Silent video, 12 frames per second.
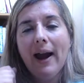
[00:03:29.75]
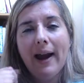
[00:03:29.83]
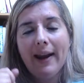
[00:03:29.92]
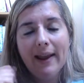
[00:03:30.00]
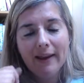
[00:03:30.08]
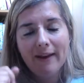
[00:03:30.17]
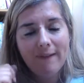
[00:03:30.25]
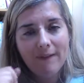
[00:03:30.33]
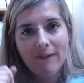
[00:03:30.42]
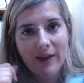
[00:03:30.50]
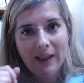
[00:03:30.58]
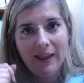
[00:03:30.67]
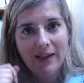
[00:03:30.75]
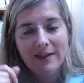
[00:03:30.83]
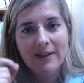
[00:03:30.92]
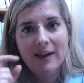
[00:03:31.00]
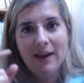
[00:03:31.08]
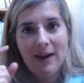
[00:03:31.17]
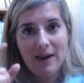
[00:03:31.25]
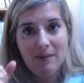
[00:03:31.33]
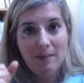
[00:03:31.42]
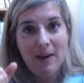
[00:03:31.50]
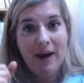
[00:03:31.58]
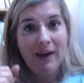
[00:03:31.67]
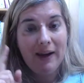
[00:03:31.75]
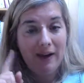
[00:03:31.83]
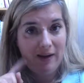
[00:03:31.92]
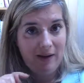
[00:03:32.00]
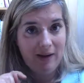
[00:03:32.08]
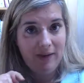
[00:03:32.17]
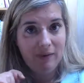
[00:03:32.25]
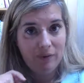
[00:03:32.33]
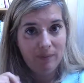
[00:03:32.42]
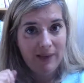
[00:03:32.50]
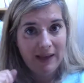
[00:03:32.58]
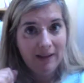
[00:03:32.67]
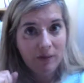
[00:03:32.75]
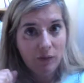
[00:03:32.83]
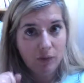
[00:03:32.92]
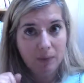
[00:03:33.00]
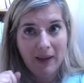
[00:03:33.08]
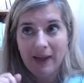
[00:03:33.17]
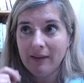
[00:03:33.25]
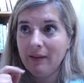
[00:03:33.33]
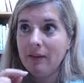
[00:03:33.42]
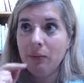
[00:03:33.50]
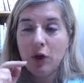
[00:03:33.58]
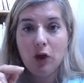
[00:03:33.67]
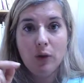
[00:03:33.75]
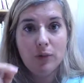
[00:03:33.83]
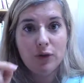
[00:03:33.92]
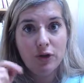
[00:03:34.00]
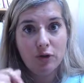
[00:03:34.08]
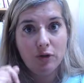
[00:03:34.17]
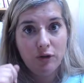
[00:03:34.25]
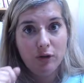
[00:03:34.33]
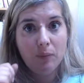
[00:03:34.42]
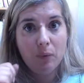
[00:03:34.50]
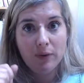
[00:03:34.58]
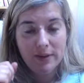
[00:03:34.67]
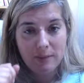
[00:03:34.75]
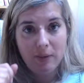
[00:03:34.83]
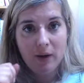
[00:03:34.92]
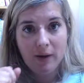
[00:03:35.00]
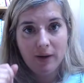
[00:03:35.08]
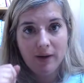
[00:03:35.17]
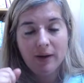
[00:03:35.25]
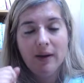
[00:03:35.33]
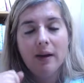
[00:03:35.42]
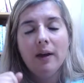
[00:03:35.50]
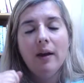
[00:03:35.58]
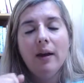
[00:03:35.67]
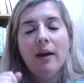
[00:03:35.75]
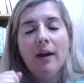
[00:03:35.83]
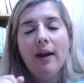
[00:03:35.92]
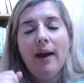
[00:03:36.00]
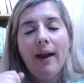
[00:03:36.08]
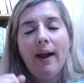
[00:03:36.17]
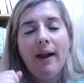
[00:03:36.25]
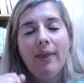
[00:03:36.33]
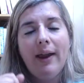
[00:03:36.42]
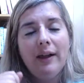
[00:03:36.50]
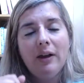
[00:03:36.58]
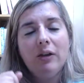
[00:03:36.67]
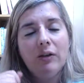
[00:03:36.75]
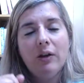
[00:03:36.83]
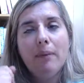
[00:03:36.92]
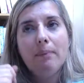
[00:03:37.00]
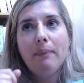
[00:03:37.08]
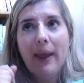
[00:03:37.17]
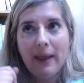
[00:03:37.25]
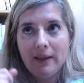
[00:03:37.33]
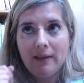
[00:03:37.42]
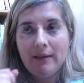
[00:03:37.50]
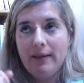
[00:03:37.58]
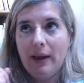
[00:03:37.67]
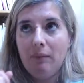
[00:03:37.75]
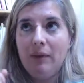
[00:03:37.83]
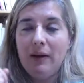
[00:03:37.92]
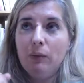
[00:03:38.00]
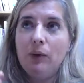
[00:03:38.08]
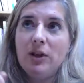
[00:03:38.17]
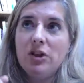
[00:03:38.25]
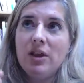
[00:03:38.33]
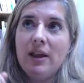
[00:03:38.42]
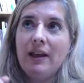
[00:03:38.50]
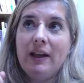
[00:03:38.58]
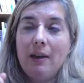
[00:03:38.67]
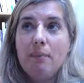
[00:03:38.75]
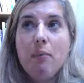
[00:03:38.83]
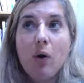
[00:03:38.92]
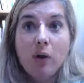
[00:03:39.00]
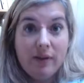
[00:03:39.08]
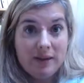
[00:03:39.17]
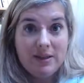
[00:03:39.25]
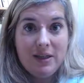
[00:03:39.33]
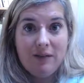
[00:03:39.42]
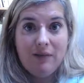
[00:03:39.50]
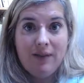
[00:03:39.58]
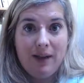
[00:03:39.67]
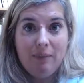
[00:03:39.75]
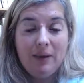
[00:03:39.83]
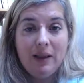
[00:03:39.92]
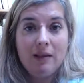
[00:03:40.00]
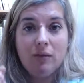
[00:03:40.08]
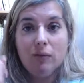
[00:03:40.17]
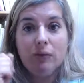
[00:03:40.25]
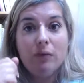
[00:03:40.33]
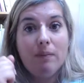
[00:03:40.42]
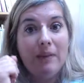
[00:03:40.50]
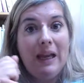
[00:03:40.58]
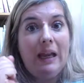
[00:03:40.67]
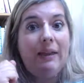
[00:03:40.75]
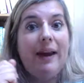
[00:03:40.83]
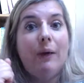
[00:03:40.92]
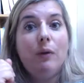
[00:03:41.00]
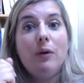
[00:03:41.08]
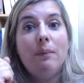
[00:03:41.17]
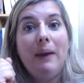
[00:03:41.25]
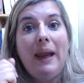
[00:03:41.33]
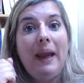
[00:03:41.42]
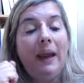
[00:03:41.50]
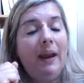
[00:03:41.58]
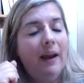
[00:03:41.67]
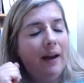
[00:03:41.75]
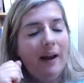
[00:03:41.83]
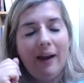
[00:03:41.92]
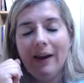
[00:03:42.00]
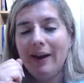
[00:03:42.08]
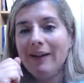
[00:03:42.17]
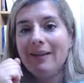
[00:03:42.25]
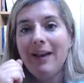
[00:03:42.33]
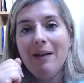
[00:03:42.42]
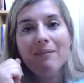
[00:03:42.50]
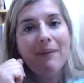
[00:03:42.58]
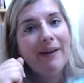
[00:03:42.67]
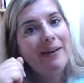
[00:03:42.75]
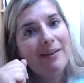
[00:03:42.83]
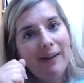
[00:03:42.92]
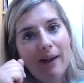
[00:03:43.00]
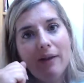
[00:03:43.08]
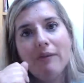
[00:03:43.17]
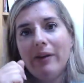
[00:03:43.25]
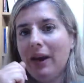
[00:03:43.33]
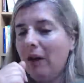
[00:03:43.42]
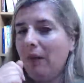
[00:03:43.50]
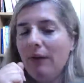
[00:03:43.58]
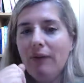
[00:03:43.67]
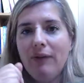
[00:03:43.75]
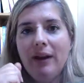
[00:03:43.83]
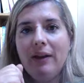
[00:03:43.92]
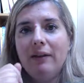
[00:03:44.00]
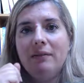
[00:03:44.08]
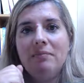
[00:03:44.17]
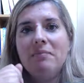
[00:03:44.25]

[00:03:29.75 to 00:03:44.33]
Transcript: And I can feel it in my, and then for me it's solar plexus, but you would choose your body part. And then you do a balance statement, which is like a positive statement. So for me that would be, I accept myself and how I feel,